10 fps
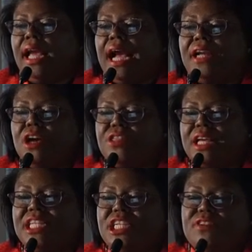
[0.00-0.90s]
Another
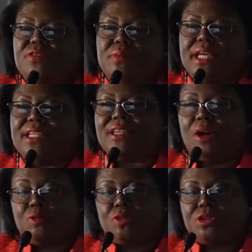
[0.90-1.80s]
achievement,
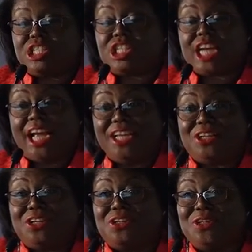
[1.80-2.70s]
of course,
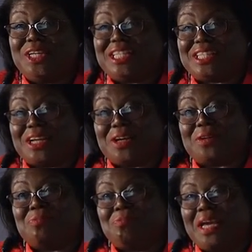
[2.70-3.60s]
China is
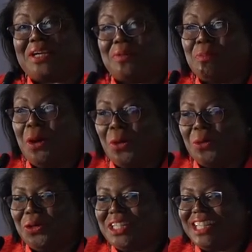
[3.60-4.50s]
a mega
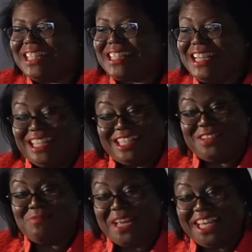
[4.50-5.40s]
power these days
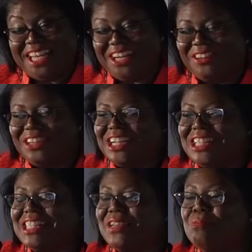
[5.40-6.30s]
in many
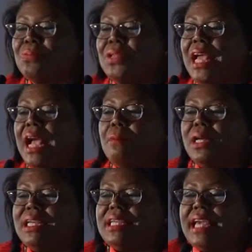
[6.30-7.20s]
areas,
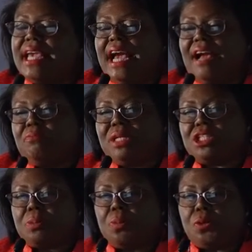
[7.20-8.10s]
but they have been
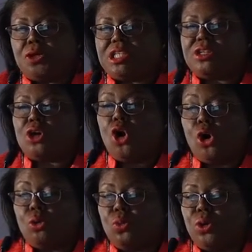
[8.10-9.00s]
supporting
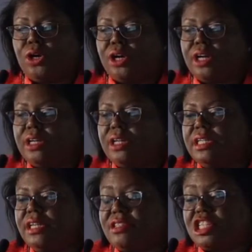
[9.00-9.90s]
our work.
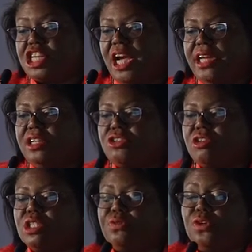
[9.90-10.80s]
There's a China
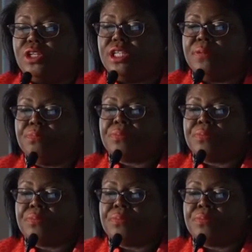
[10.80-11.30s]
Trust Fund,